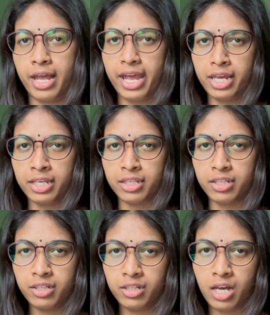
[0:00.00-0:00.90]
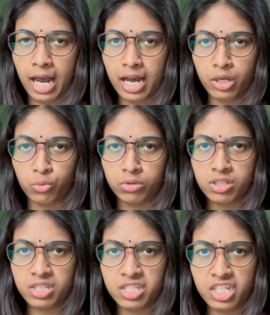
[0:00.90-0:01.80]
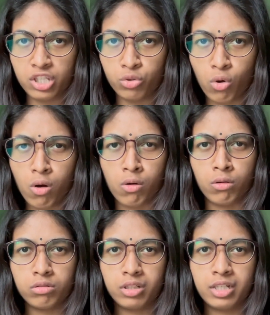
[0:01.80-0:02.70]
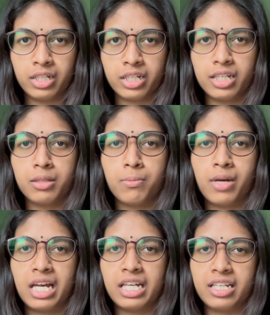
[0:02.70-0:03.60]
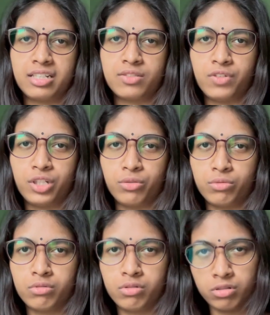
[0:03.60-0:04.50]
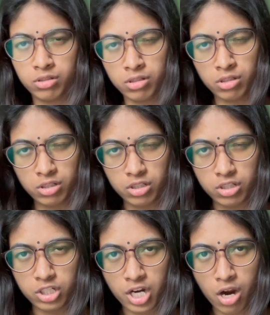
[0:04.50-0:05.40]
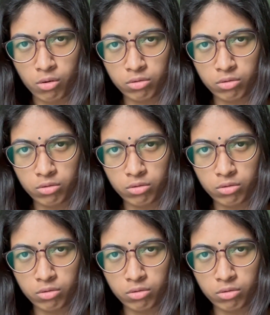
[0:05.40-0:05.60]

And I will see you all in my next video. Ciao.